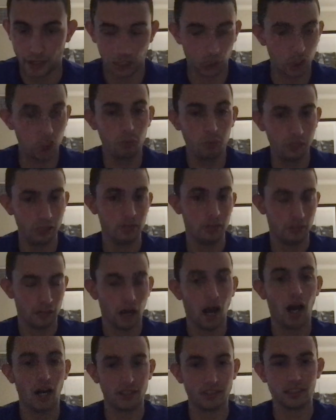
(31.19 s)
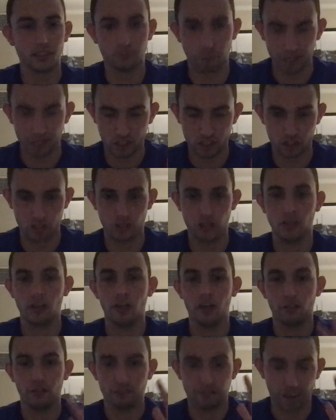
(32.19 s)
And Kluber honestly pitched
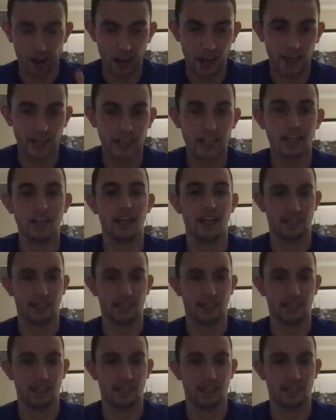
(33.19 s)
fine,